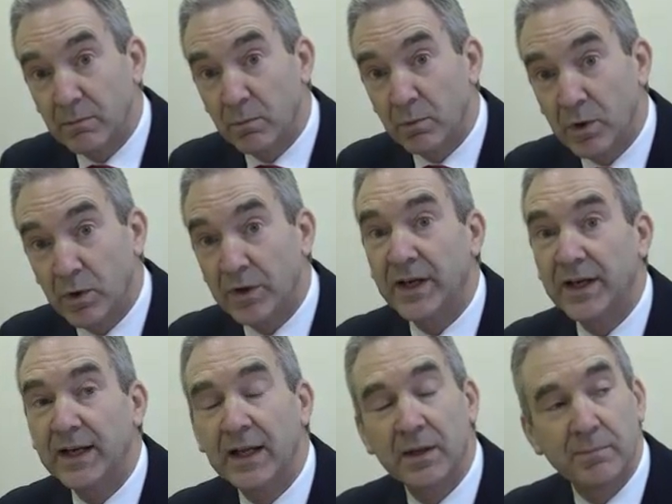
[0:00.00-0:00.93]
were
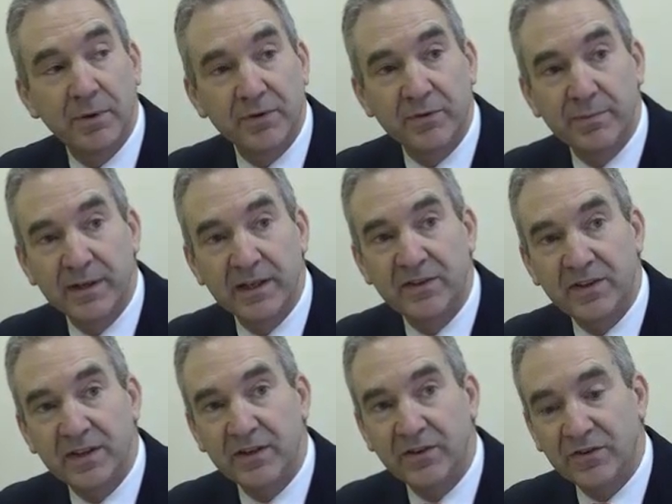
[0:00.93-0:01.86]
looking at the
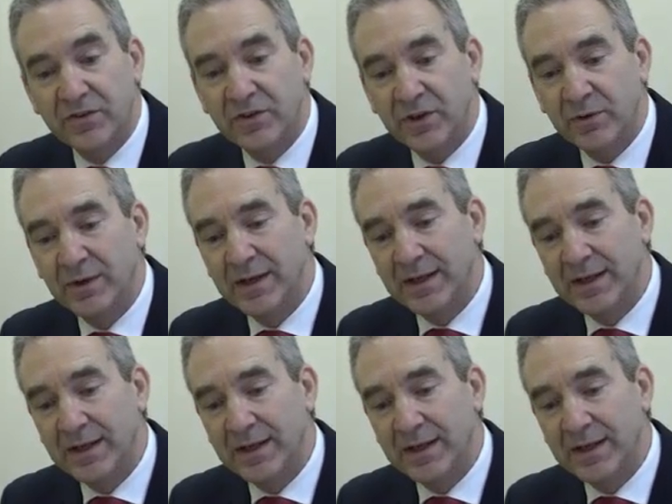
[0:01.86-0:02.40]
possibilities to